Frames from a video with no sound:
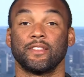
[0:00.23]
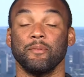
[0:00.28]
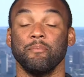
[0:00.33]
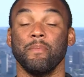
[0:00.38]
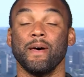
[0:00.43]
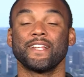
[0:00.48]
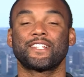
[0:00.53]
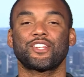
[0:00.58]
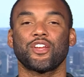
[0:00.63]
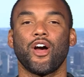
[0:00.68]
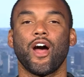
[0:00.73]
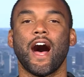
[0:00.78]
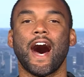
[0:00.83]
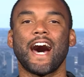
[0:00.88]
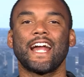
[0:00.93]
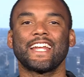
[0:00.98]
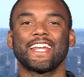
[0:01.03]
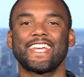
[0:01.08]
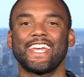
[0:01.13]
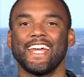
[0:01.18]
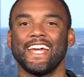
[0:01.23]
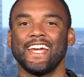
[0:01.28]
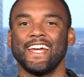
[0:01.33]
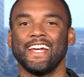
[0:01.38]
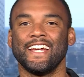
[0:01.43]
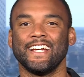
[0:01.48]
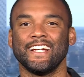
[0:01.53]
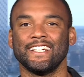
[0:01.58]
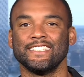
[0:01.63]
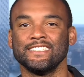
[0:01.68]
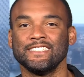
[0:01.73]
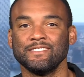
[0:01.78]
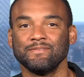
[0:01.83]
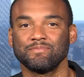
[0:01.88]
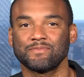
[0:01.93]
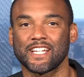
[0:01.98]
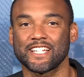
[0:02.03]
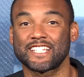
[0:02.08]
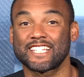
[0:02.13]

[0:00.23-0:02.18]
The Mets are hot again.